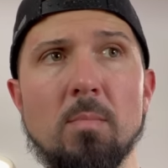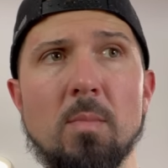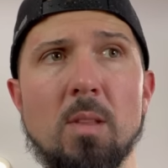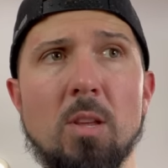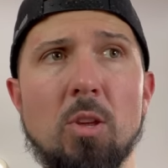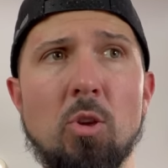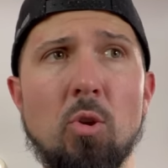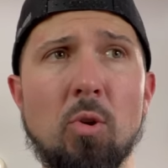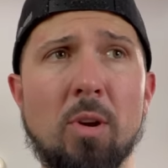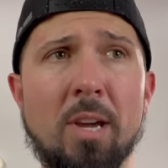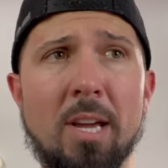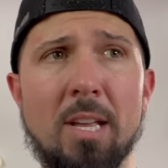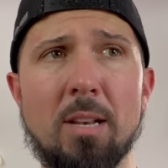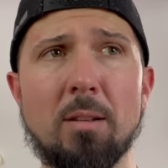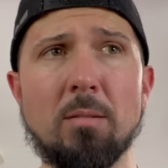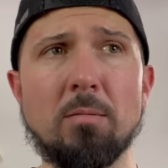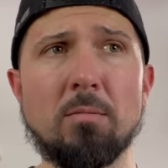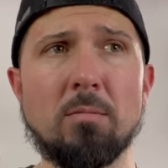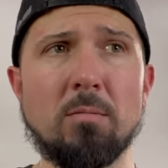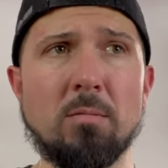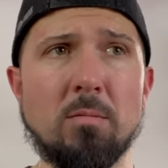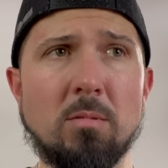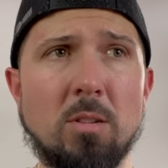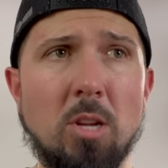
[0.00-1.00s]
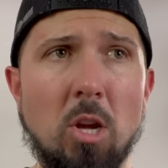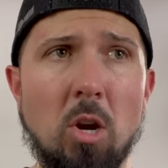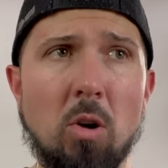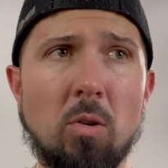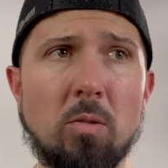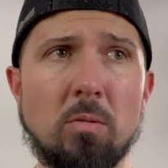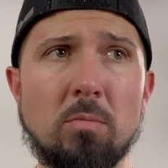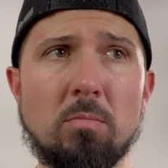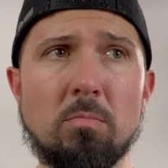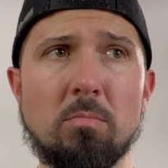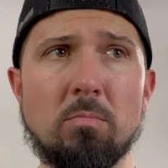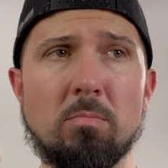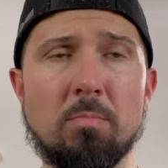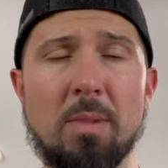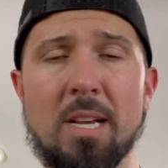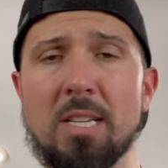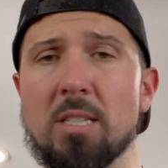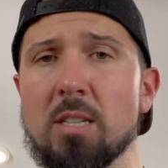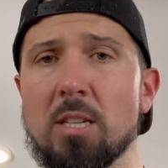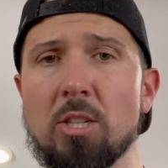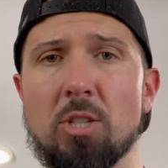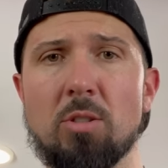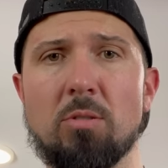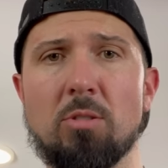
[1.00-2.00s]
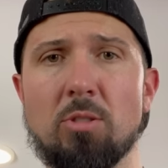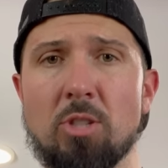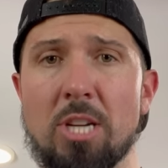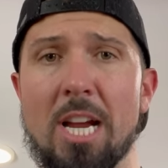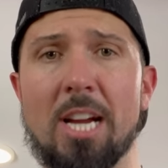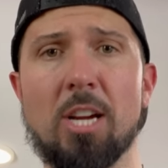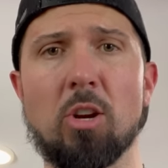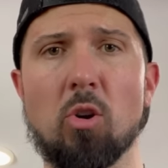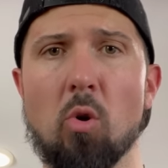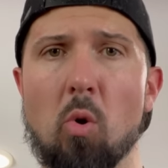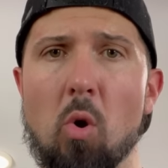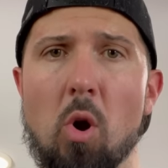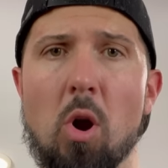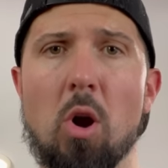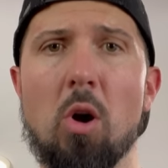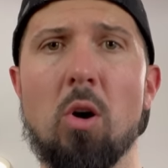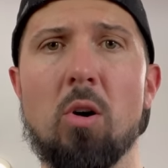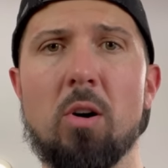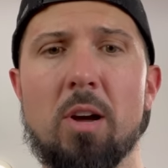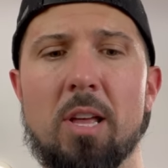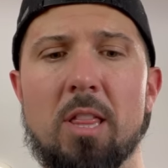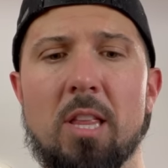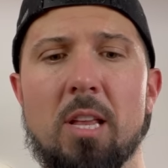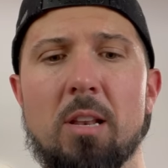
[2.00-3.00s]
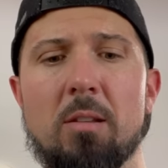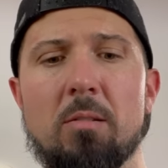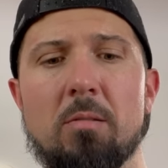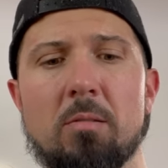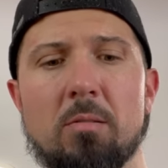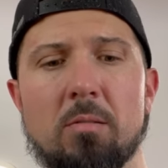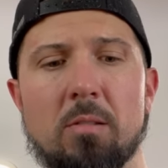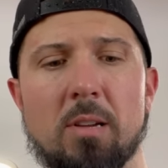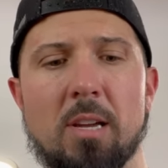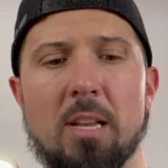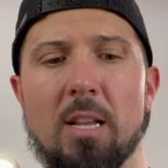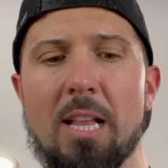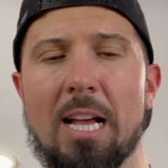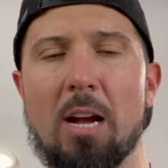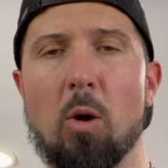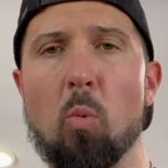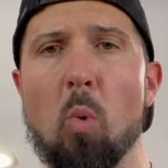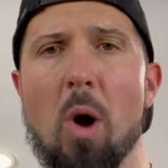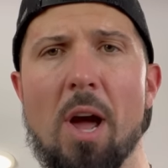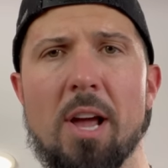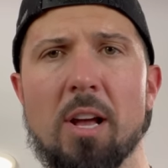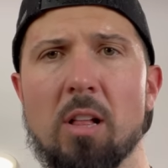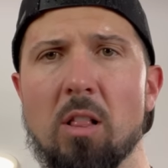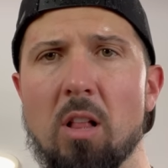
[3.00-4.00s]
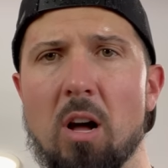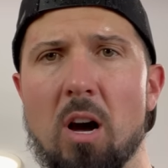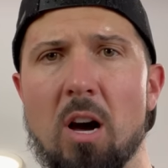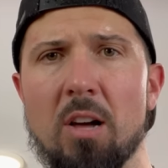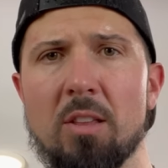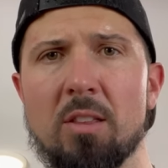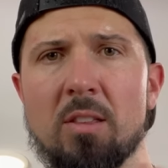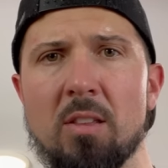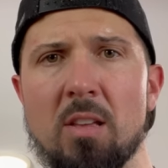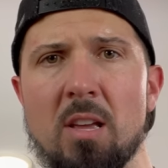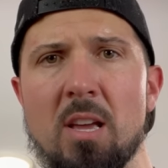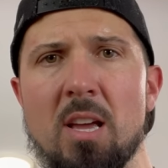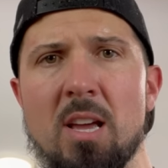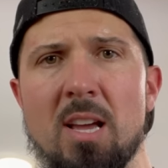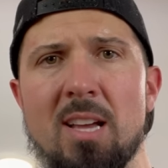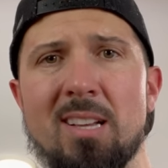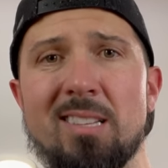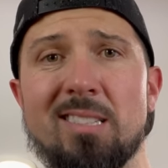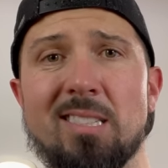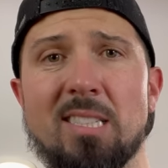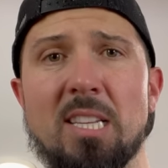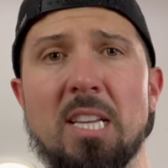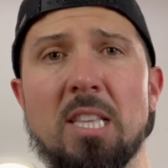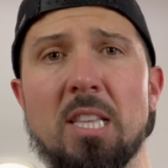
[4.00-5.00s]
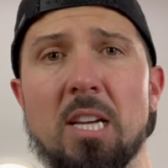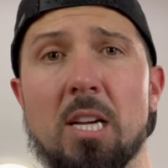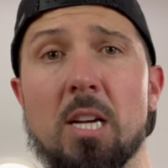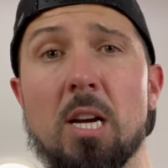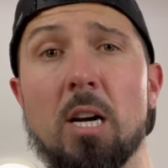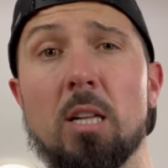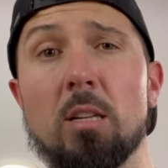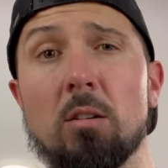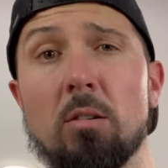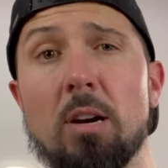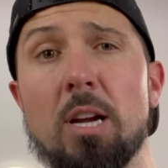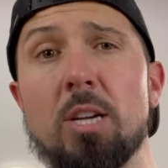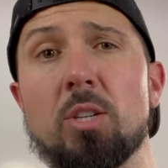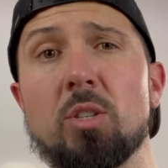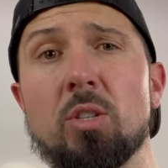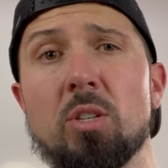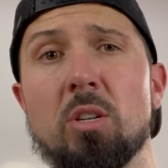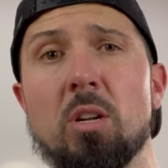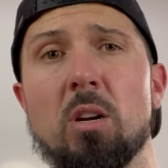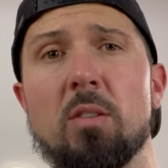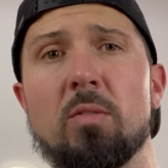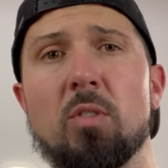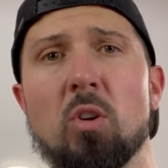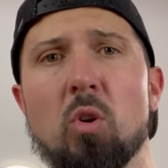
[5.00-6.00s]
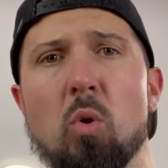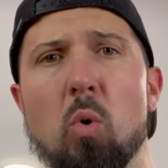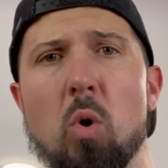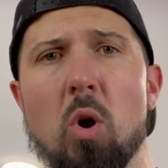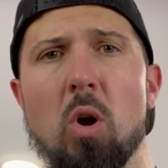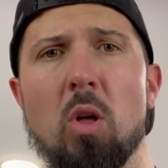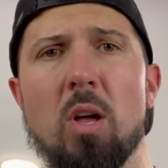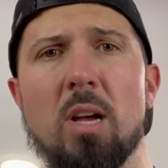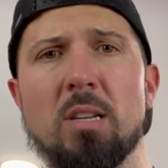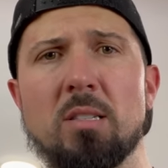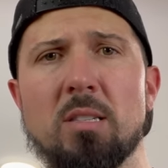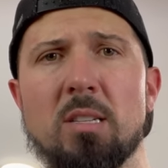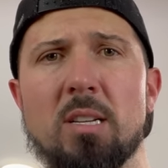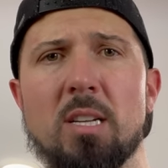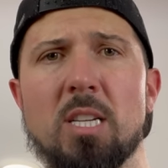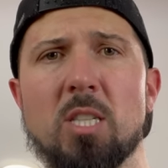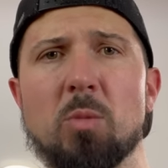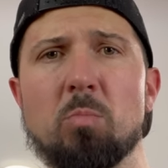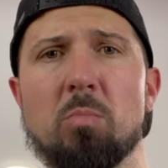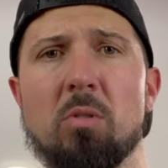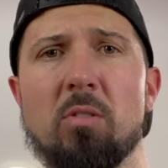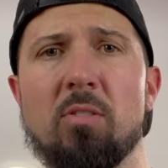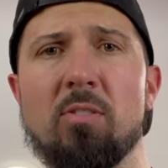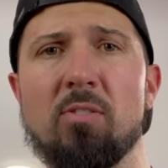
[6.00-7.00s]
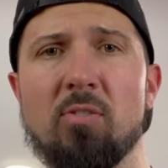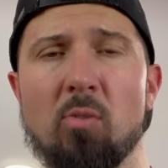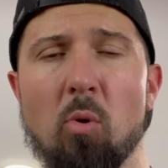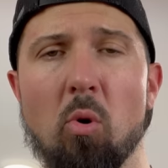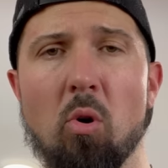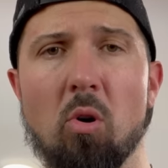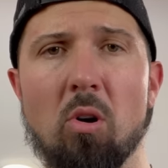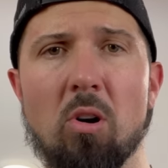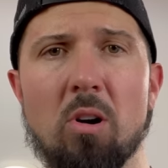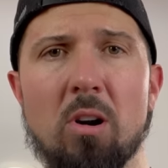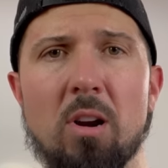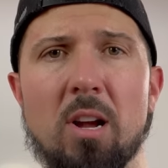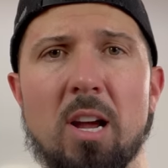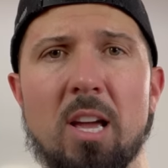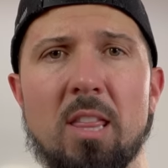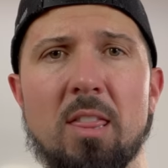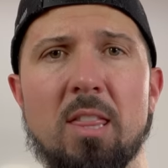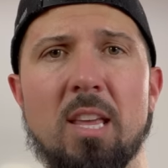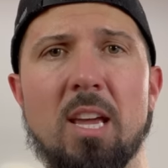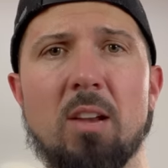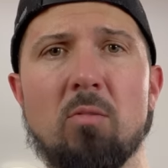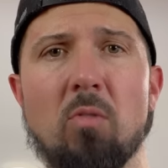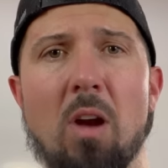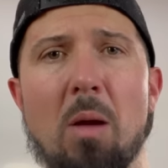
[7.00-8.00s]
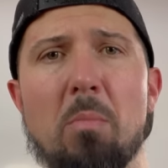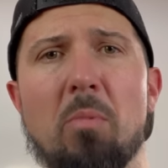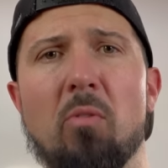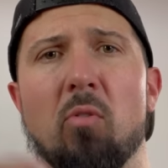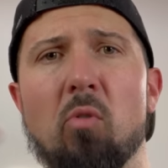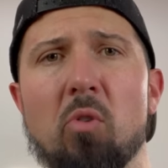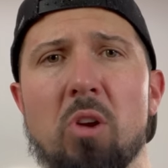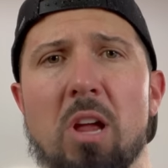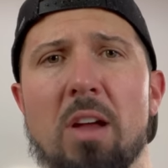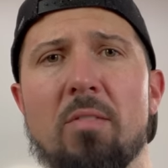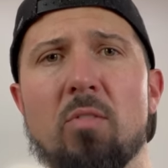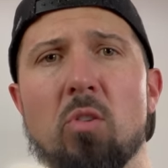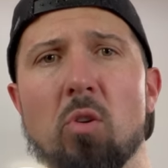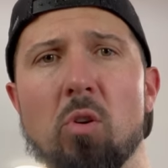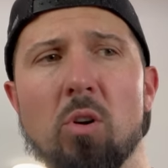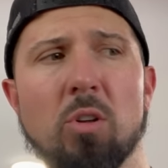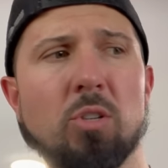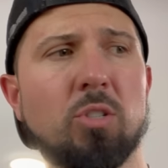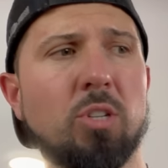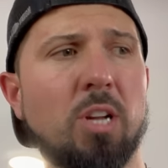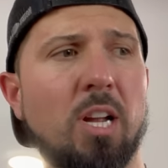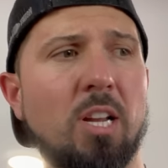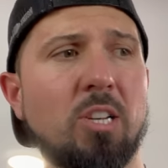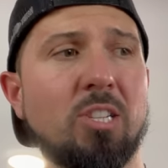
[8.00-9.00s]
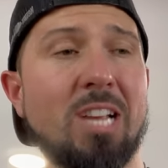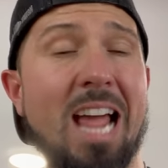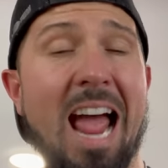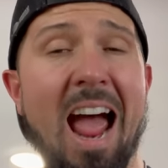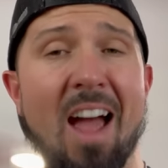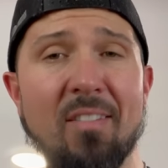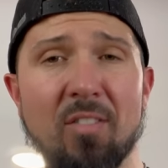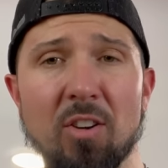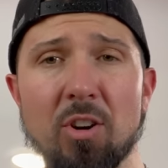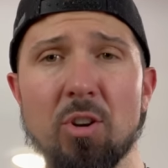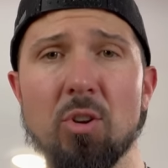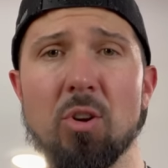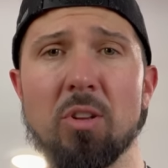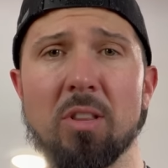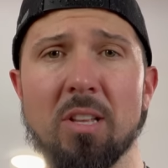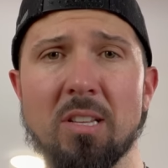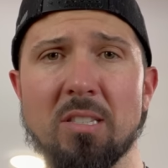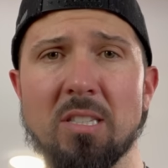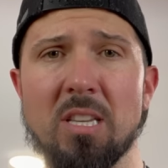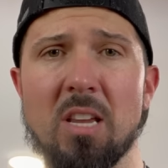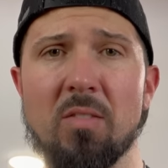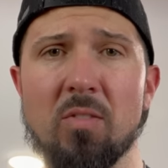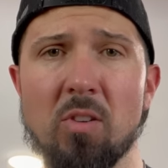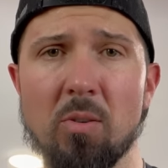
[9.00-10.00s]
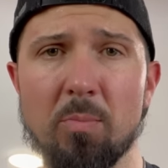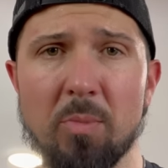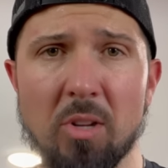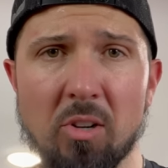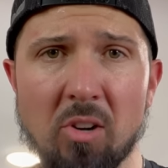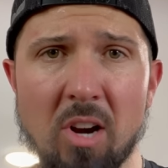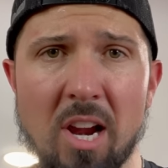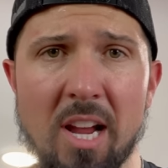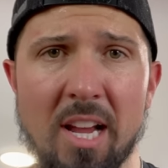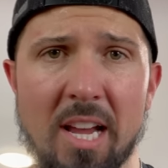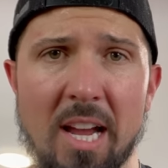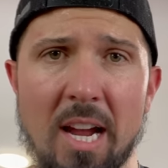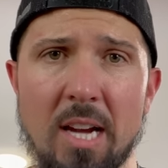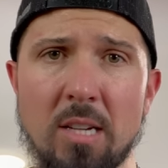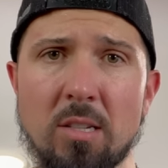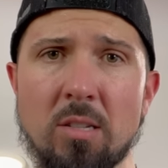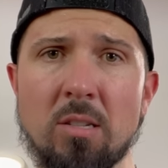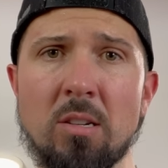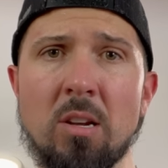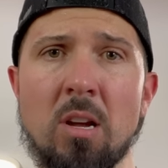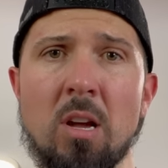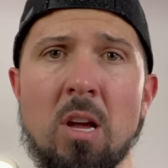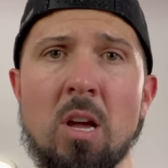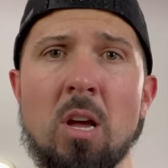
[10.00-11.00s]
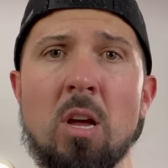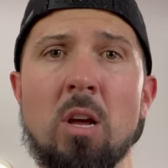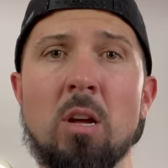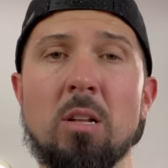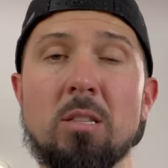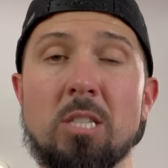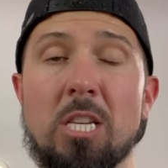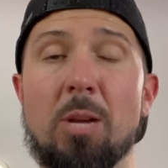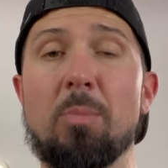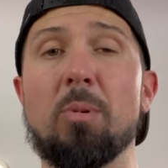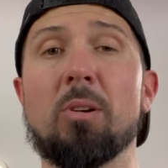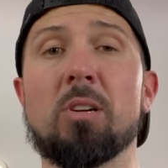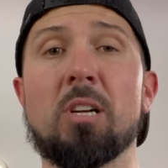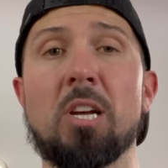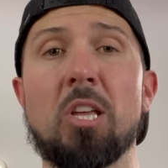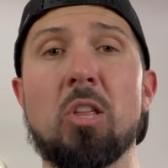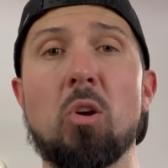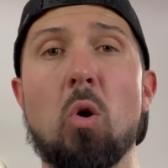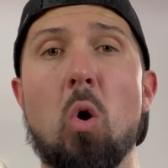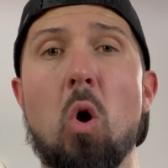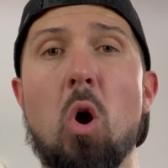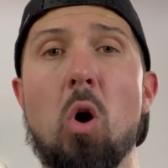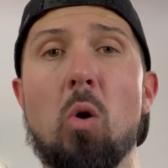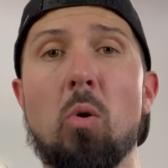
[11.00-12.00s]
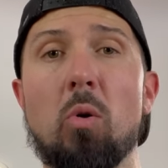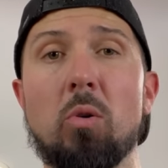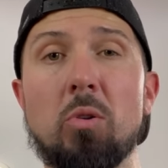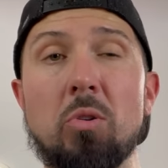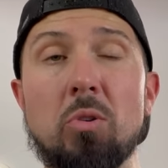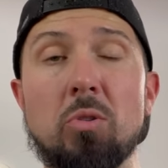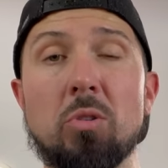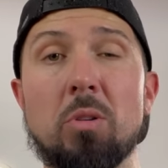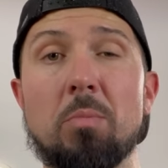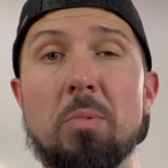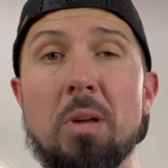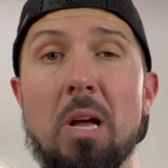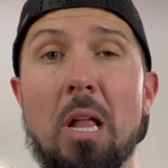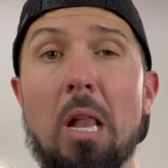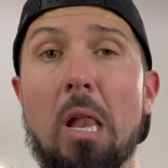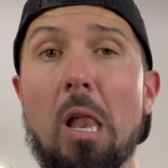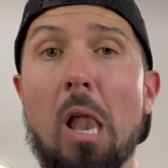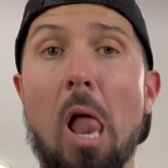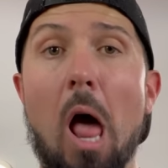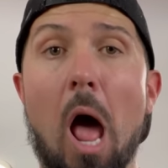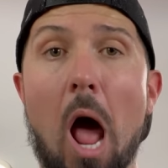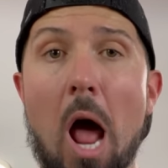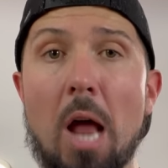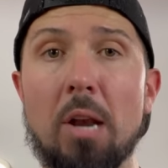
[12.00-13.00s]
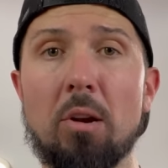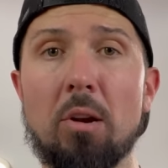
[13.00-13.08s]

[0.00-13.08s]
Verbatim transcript: you can, you know, basically check your oil and then get like a white cloth, see the coloration of your oil as it is before, and then right before you have your oil change, after doing the Seafoam in the crankcase, typically the oil will usually be a lot